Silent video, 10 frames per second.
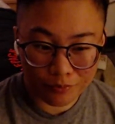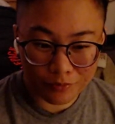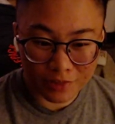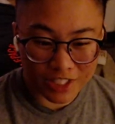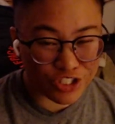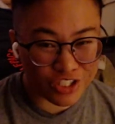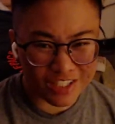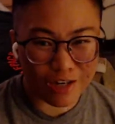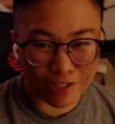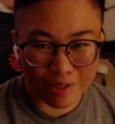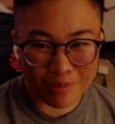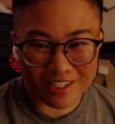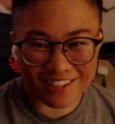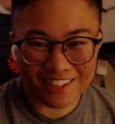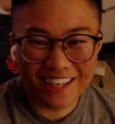It's just not
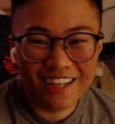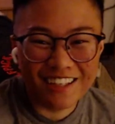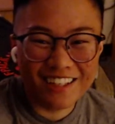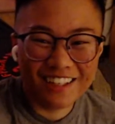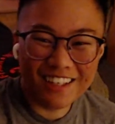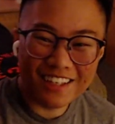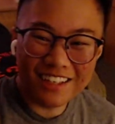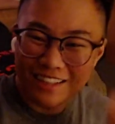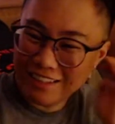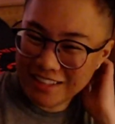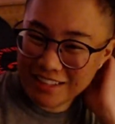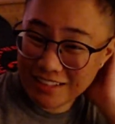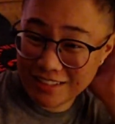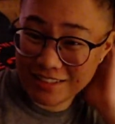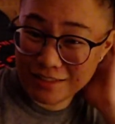recommended.
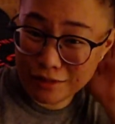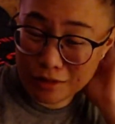Because